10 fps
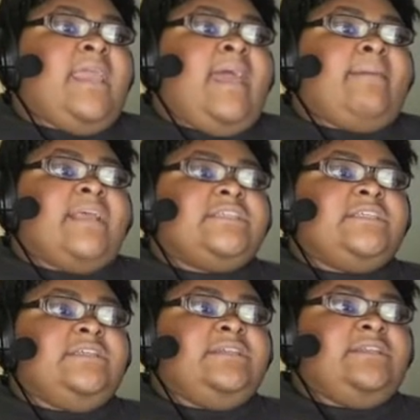I'm
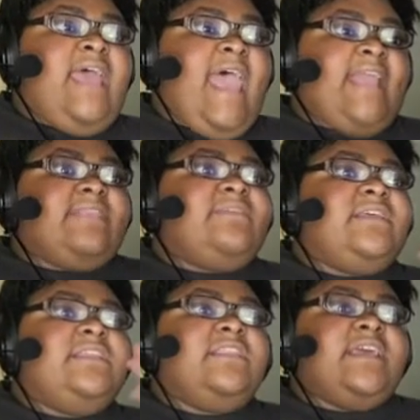actually actively
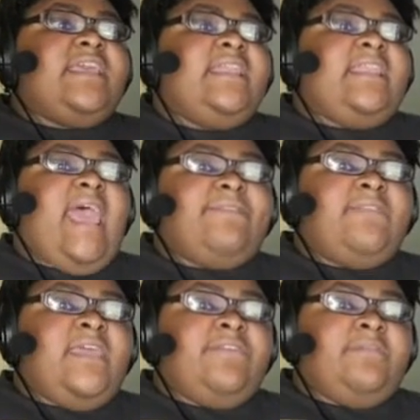looking at the
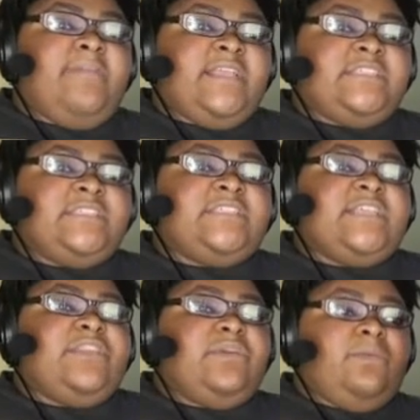information because
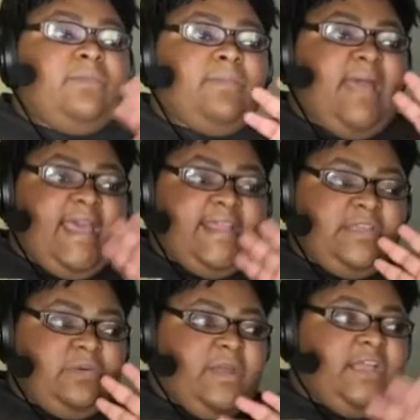I
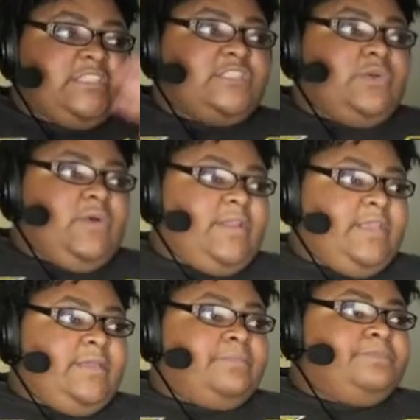know where I stored
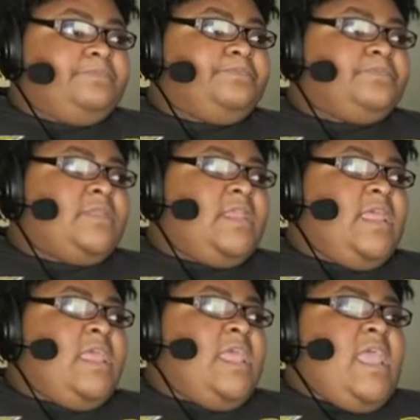it,
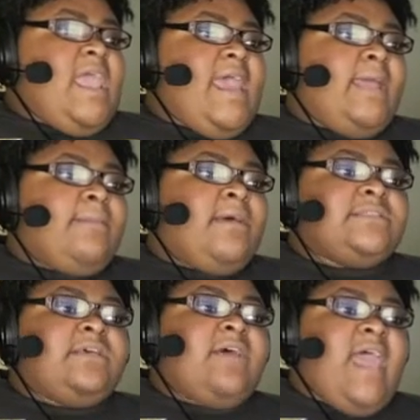and I'm
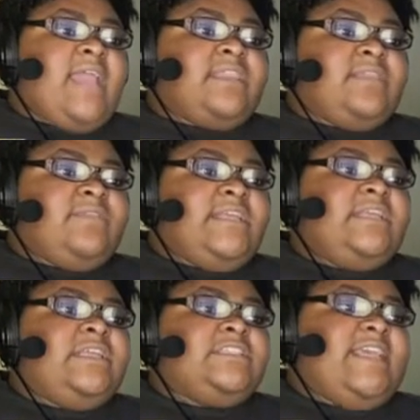also
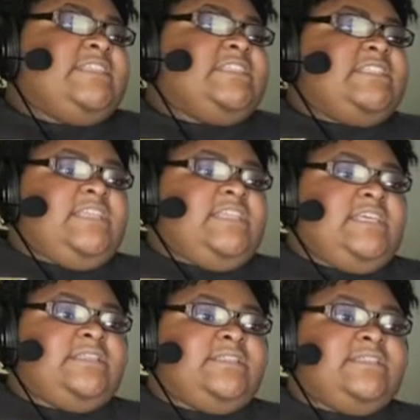actively changing things